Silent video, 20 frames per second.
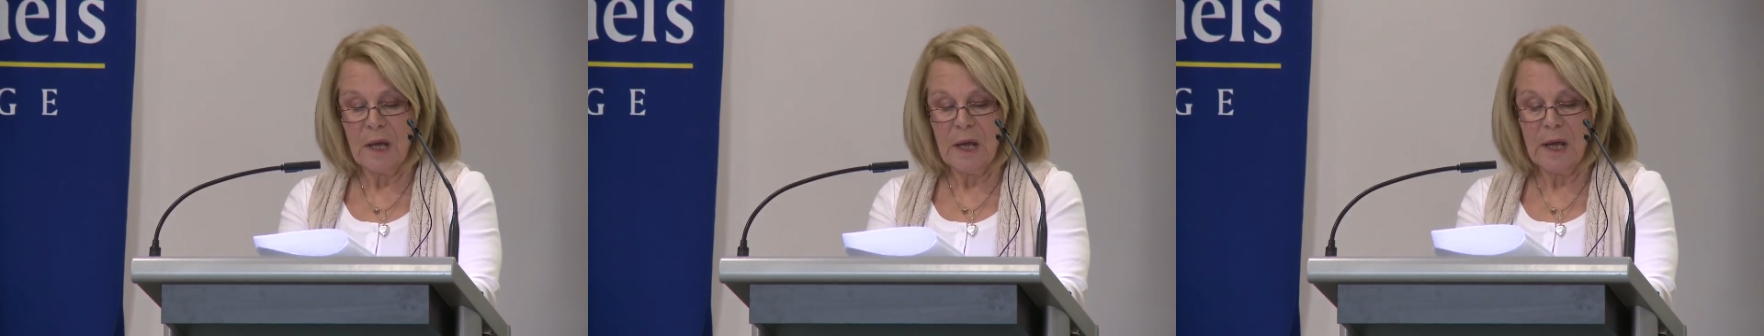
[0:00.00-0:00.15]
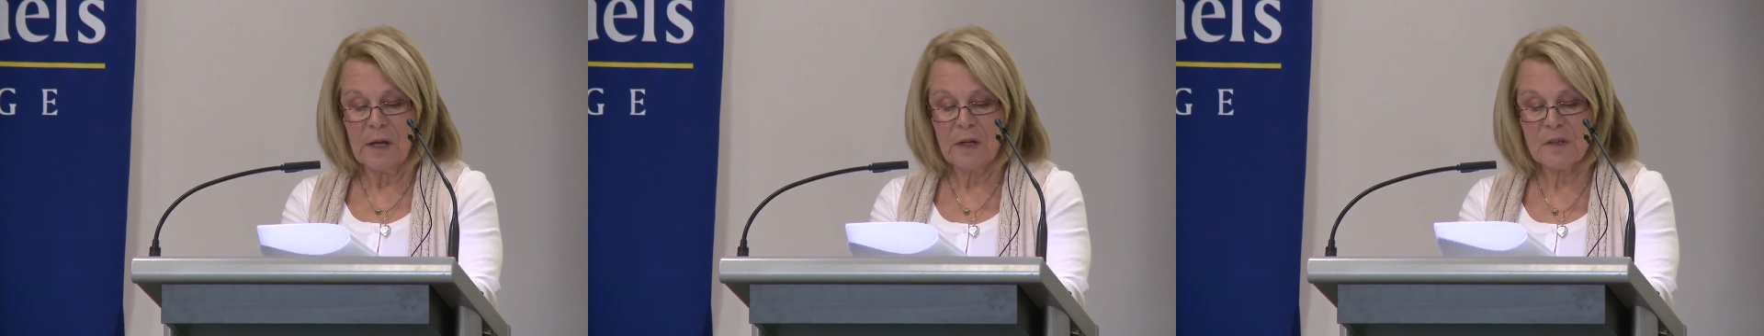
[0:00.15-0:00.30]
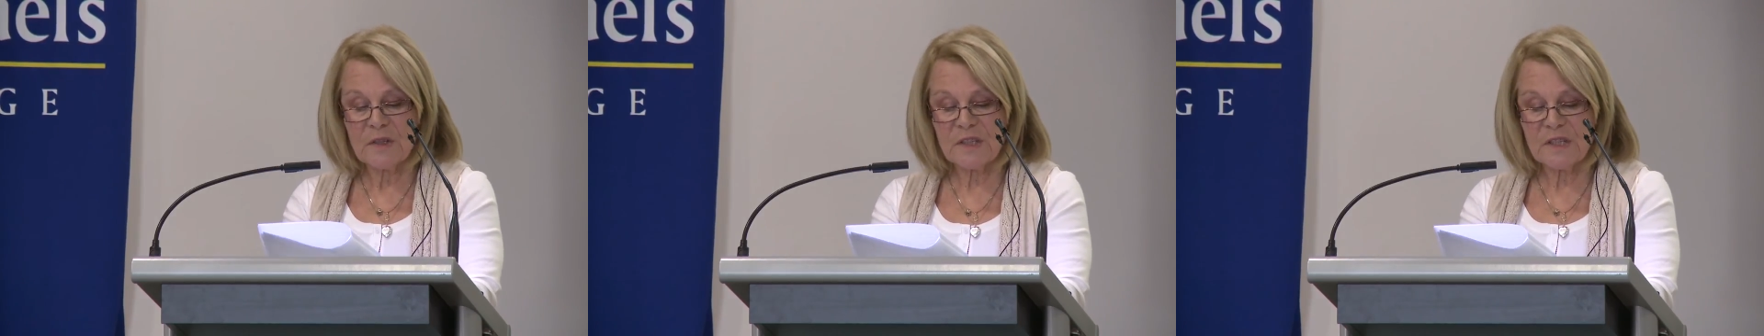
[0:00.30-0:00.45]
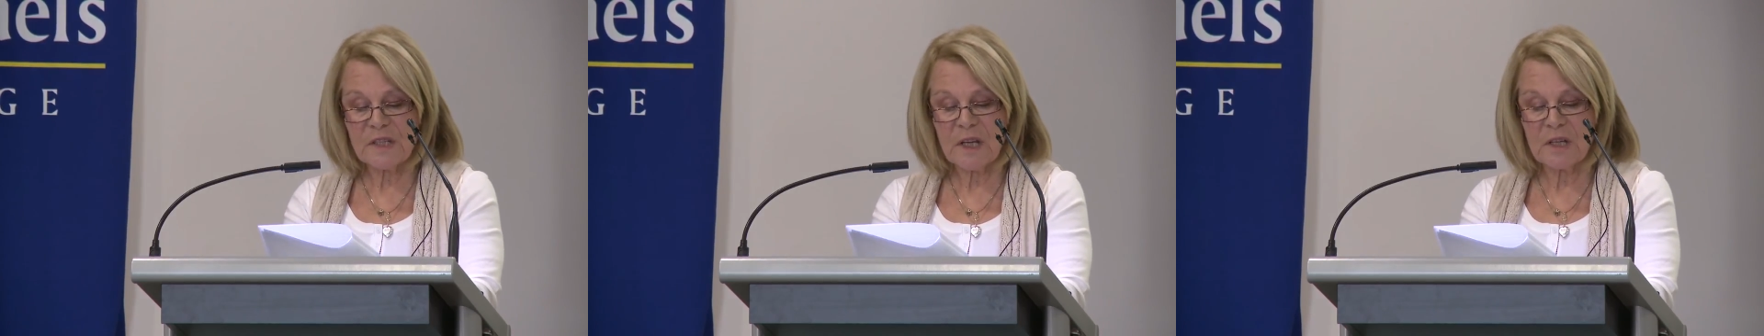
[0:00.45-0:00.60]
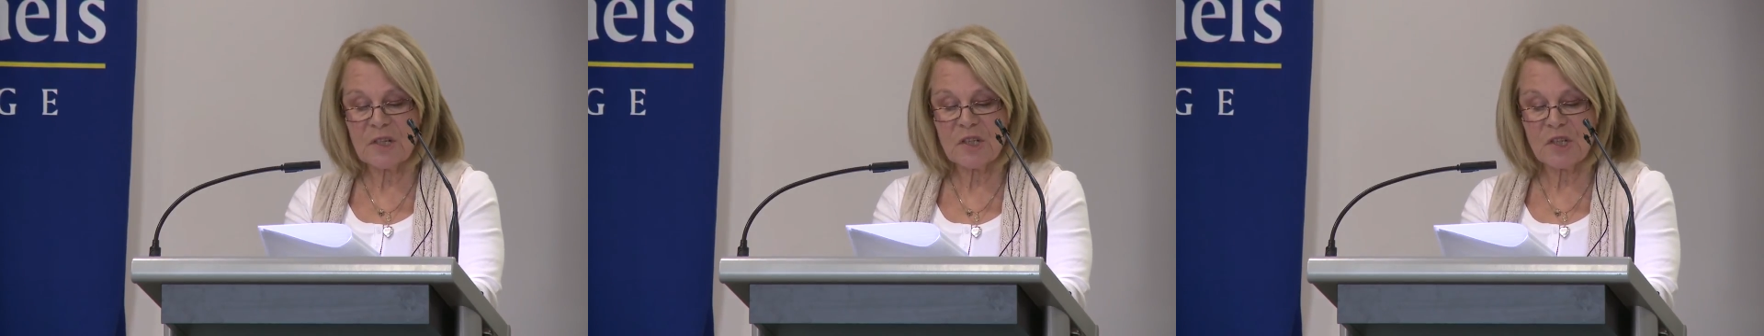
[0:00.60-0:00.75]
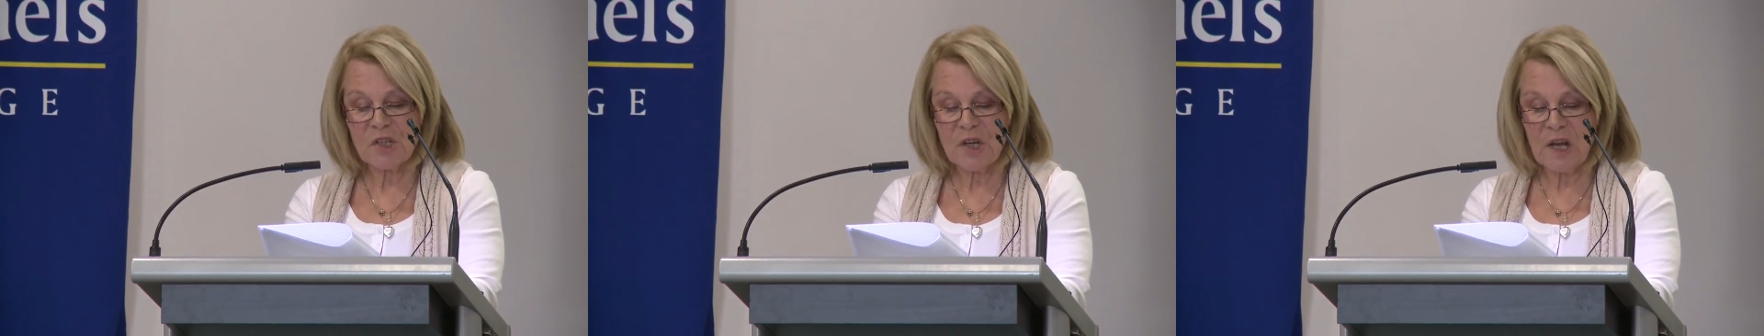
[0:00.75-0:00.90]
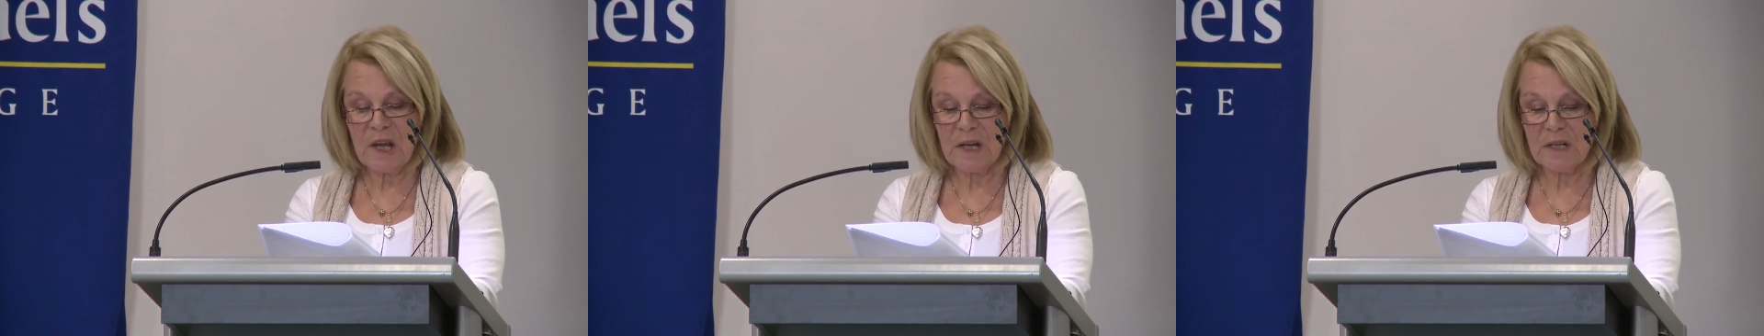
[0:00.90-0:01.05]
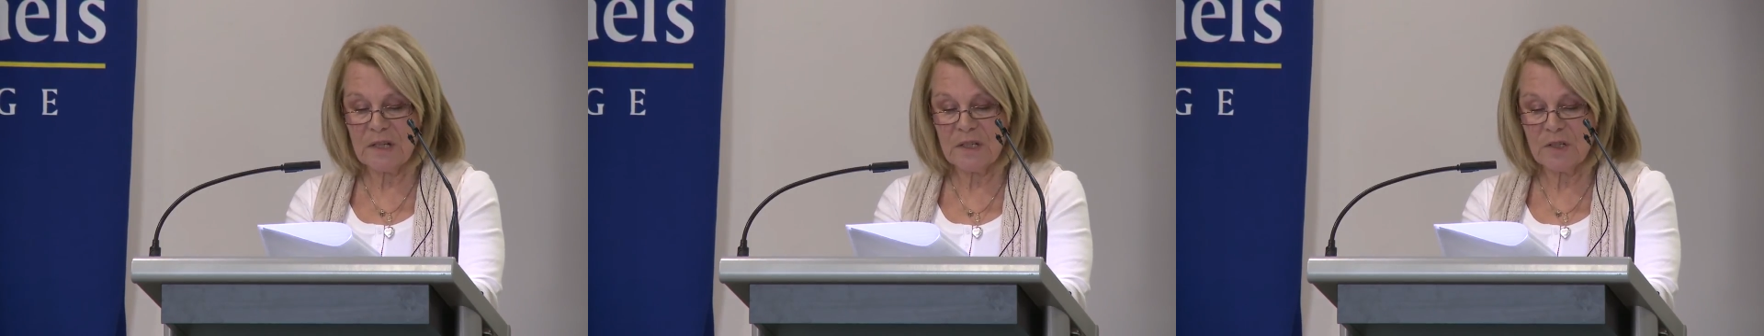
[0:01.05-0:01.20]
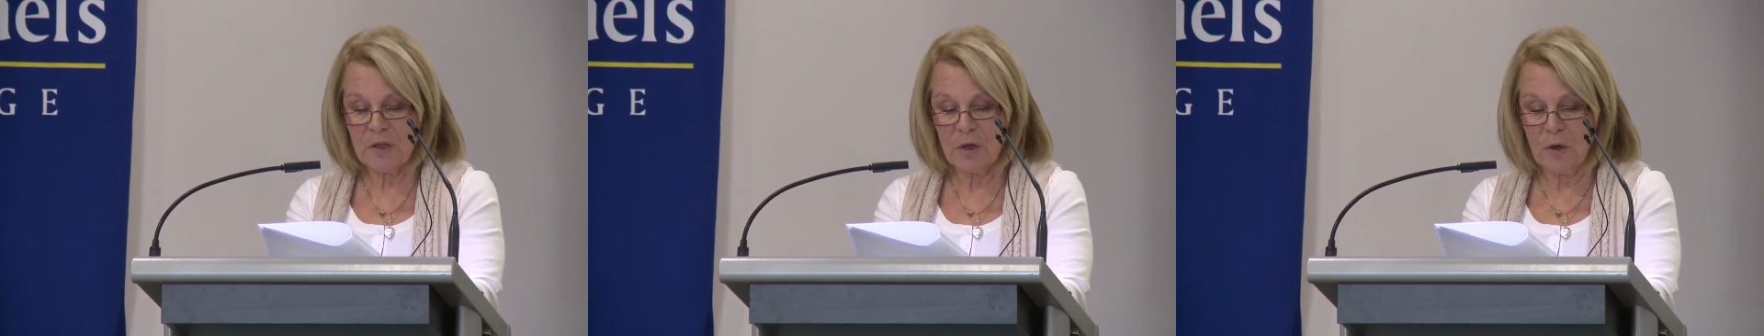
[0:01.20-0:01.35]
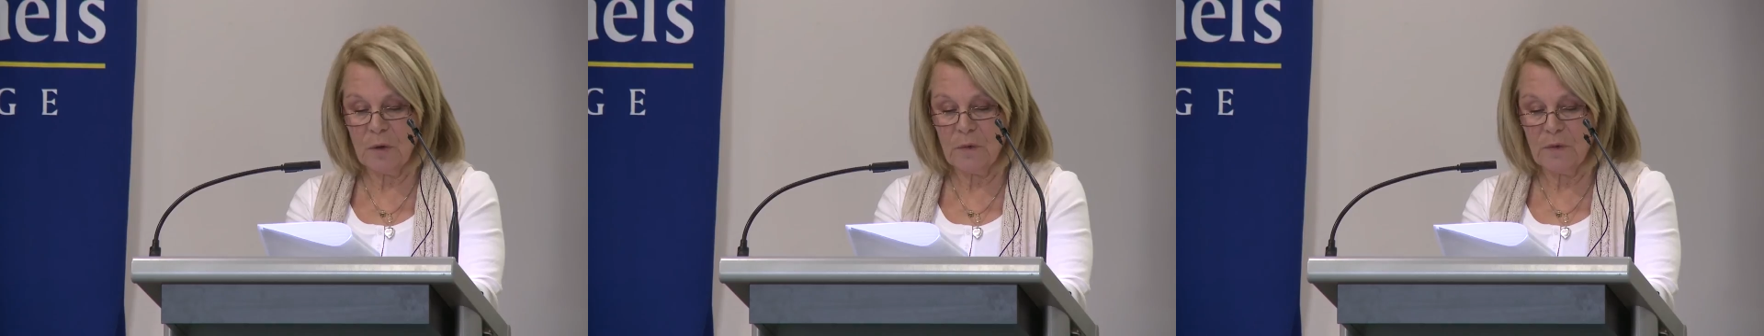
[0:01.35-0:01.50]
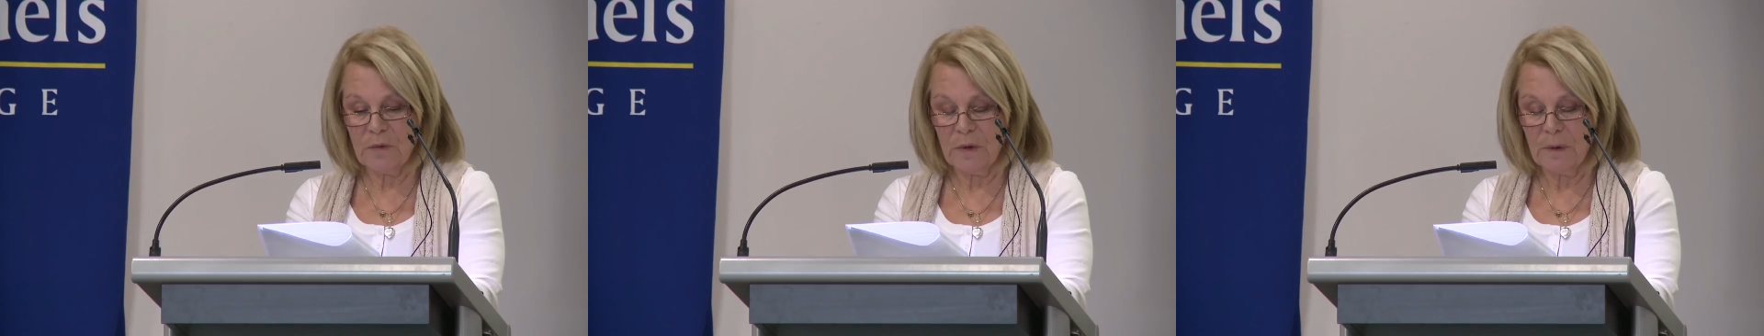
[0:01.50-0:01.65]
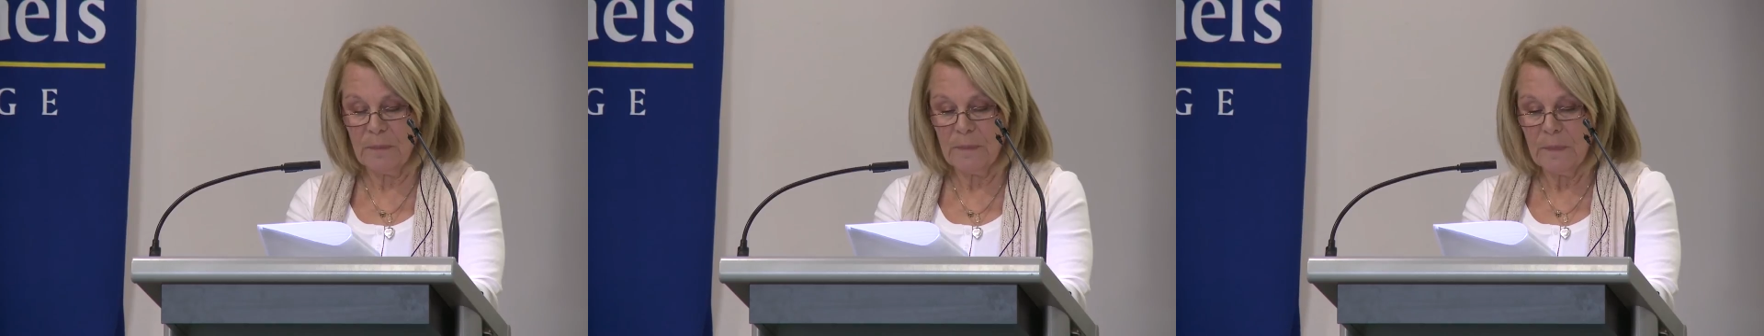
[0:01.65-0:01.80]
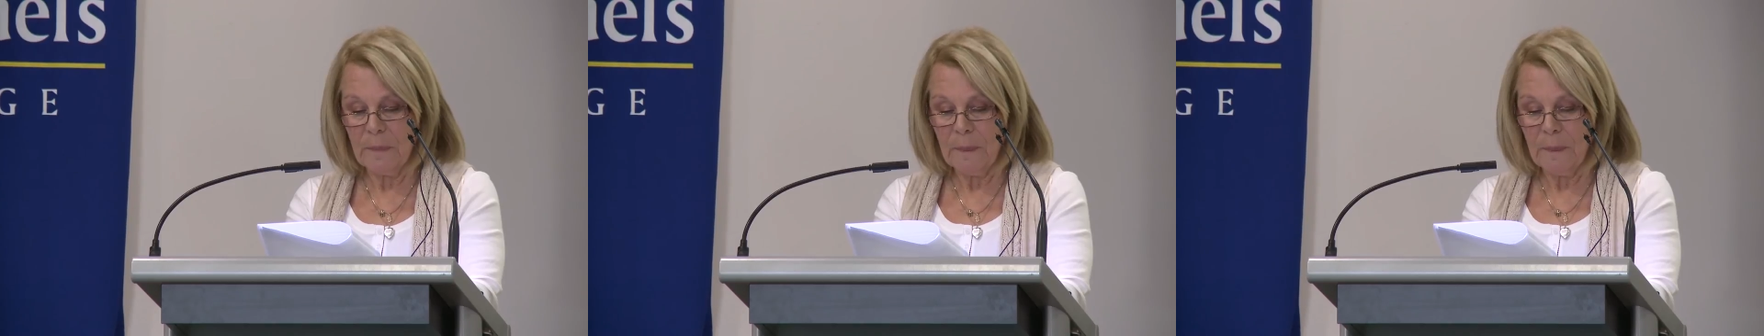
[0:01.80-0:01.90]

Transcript: and her son checked it over.